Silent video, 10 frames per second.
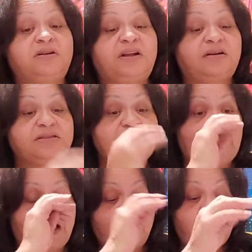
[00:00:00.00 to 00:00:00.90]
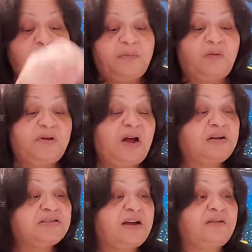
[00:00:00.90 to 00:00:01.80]
So there's that. But we
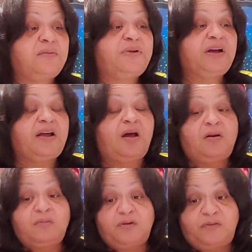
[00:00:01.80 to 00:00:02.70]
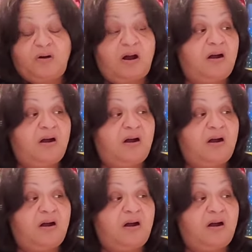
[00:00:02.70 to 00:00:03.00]
also have to be accountable for